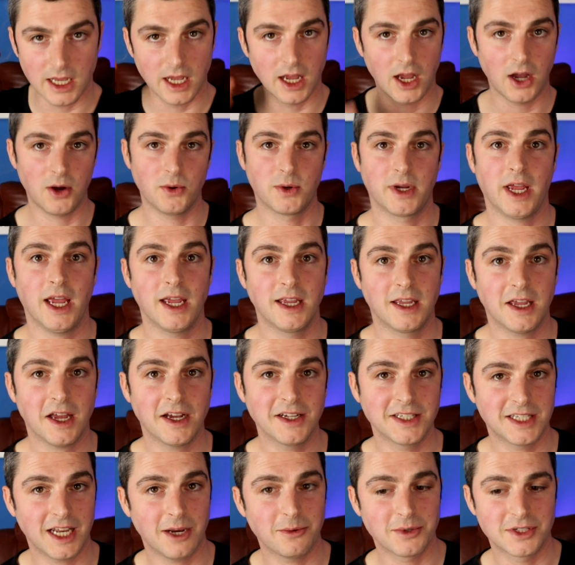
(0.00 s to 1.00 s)
Okay
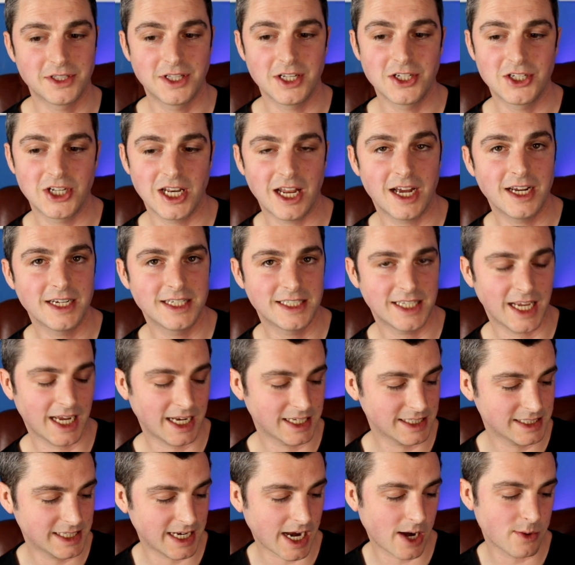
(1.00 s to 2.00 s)
guys, that was the Zlide
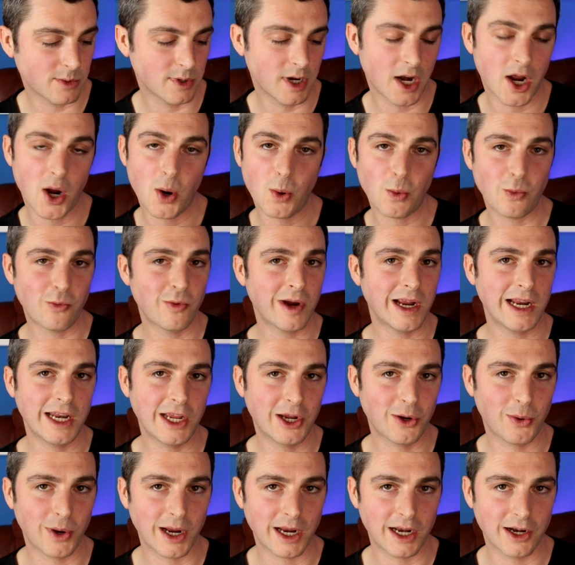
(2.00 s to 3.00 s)
tank down low. Really
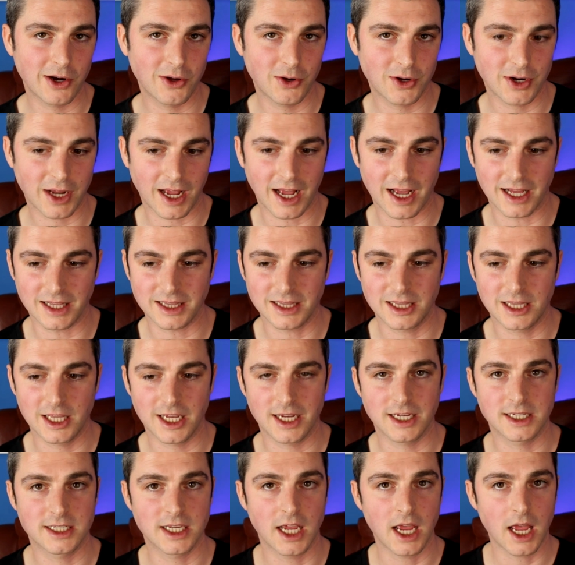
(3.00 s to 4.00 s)
quick look at
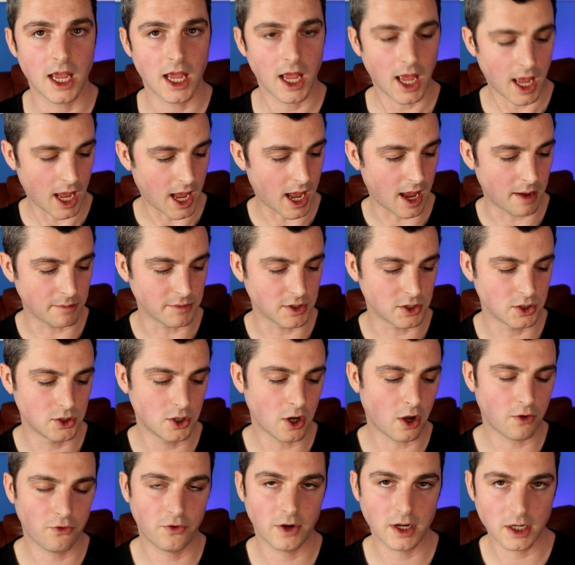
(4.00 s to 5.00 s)
this.
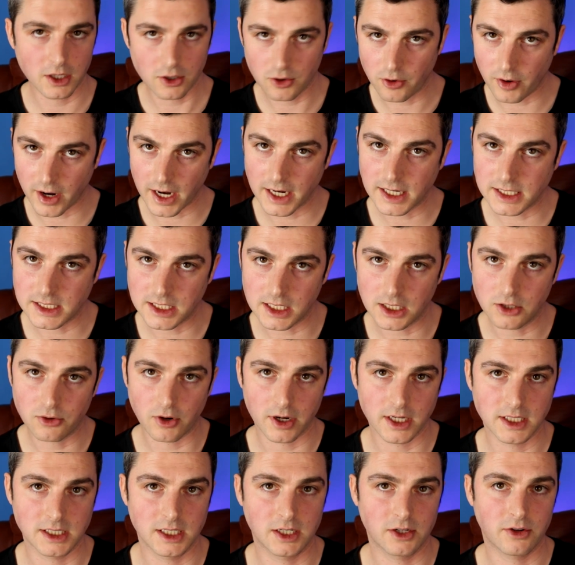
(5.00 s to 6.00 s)
Nothing crazy
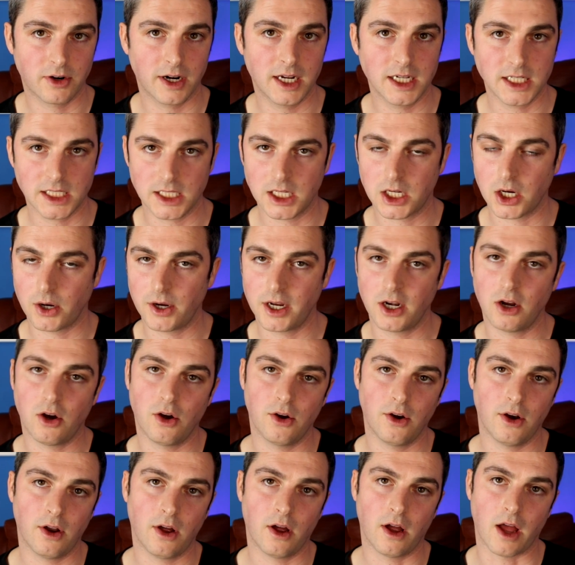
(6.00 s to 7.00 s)
going
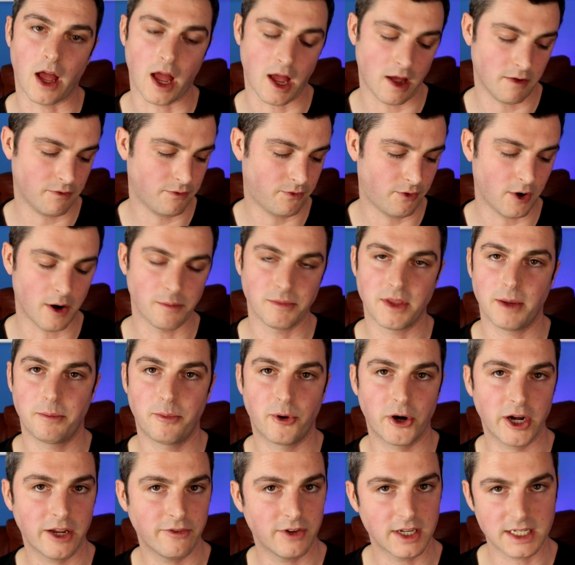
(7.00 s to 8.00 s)
on from the
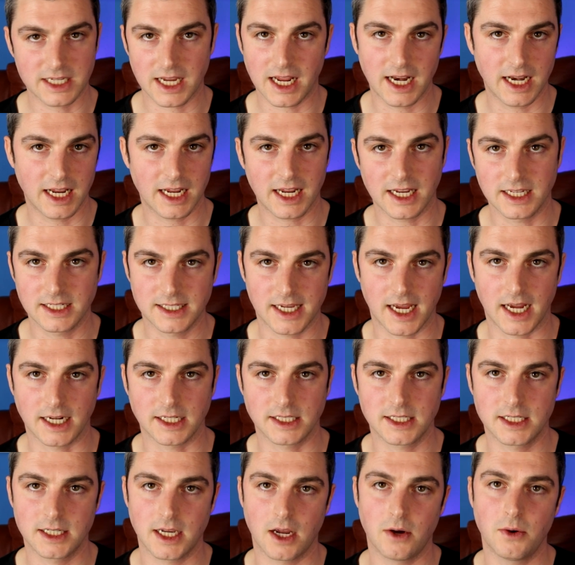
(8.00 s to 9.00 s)
previous Innokin
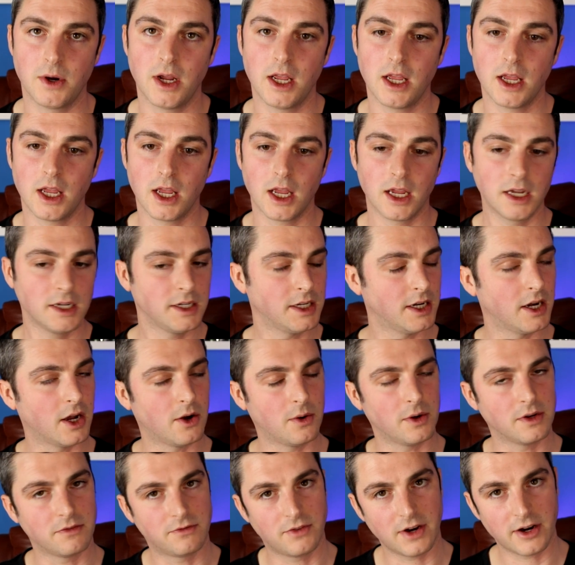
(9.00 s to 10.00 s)
tanks. So, you
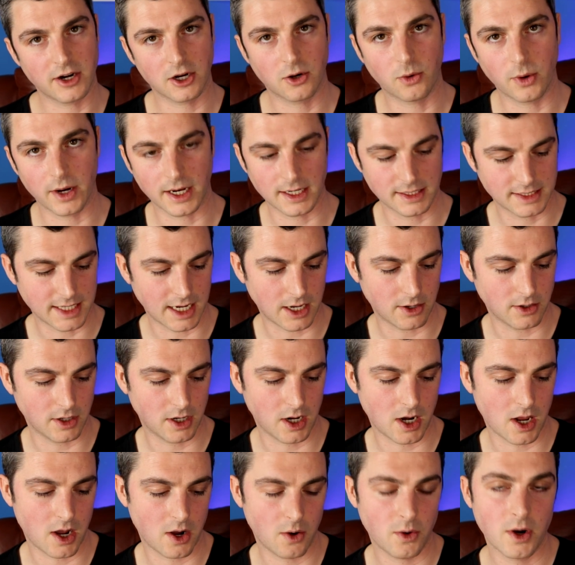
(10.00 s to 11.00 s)
know, a very quick
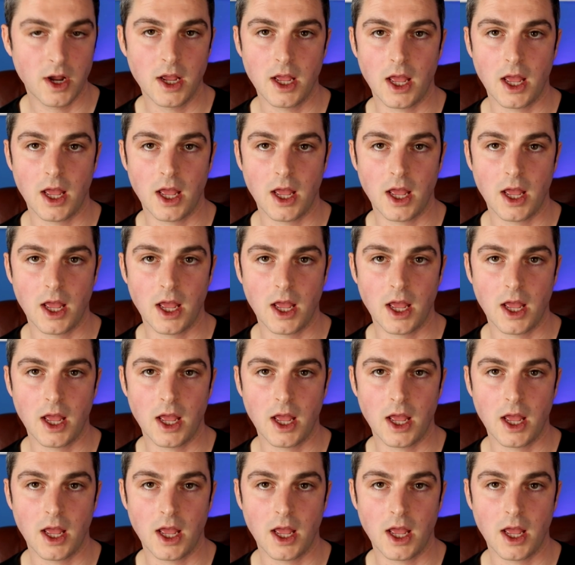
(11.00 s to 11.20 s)
down low.